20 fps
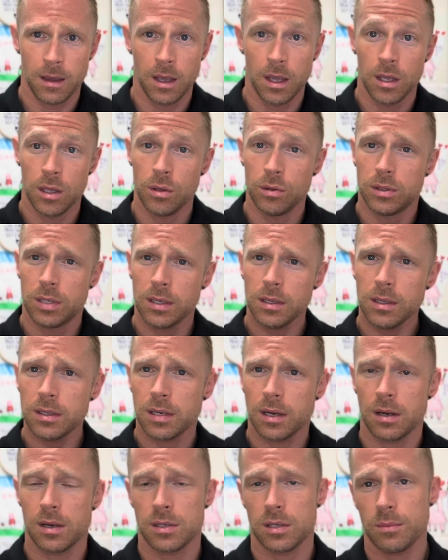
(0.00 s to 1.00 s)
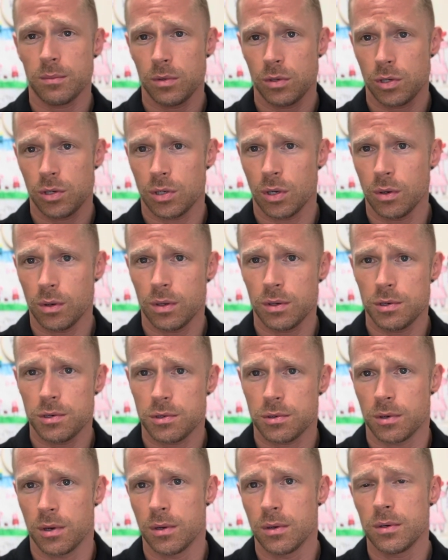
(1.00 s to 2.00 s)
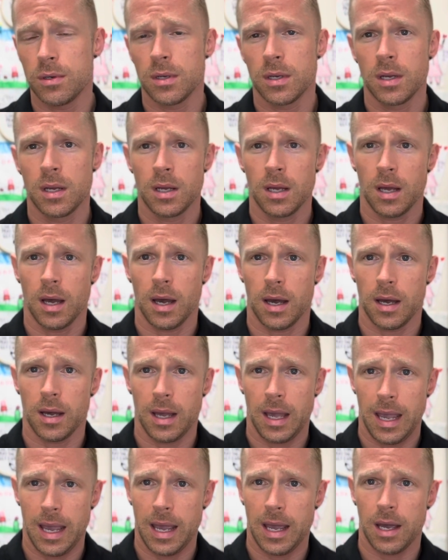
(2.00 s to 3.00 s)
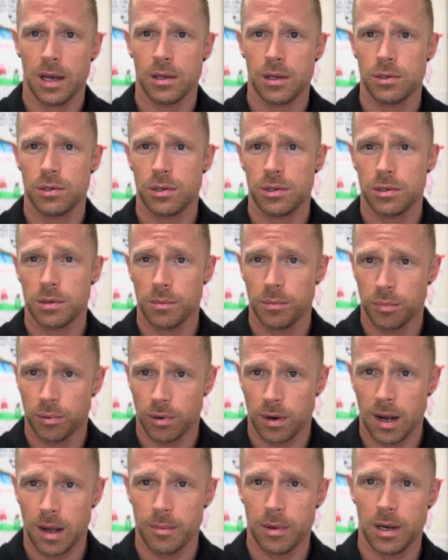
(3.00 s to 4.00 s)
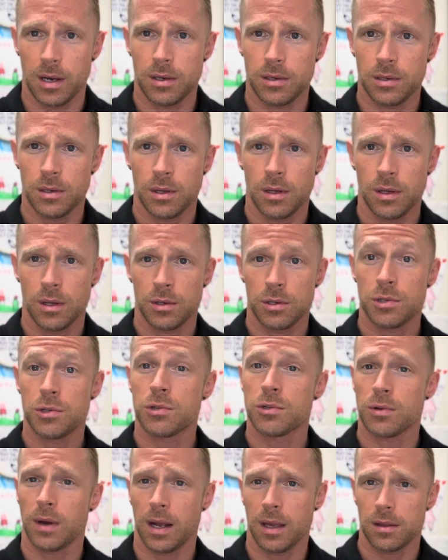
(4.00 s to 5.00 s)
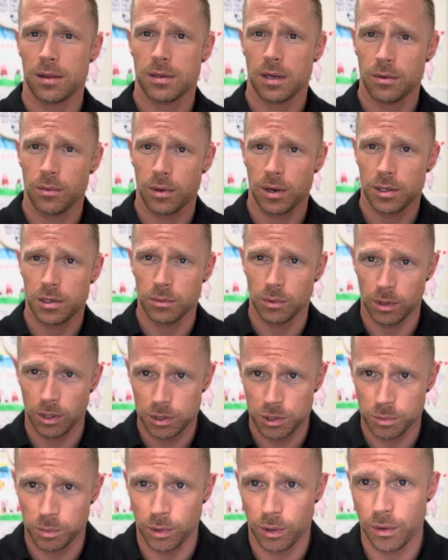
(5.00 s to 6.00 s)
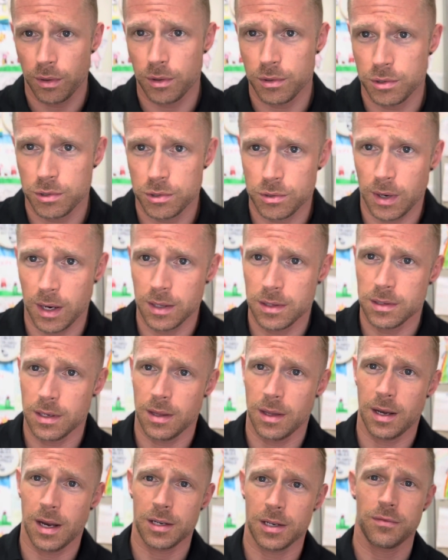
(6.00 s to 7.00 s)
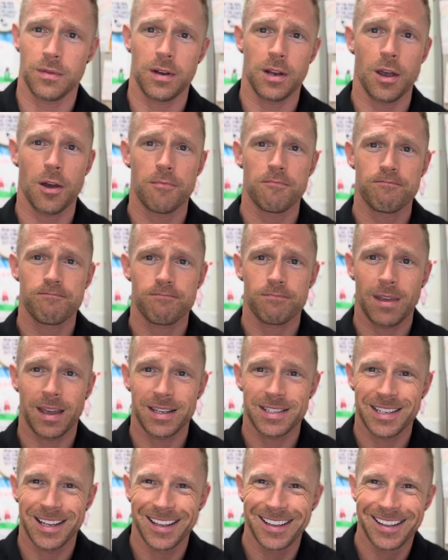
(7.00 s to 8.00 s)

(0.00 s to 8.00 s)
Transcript: Utilitarianism, so construed, has some prominent strengths, and we'll explore those strengths in the next video. Thanks.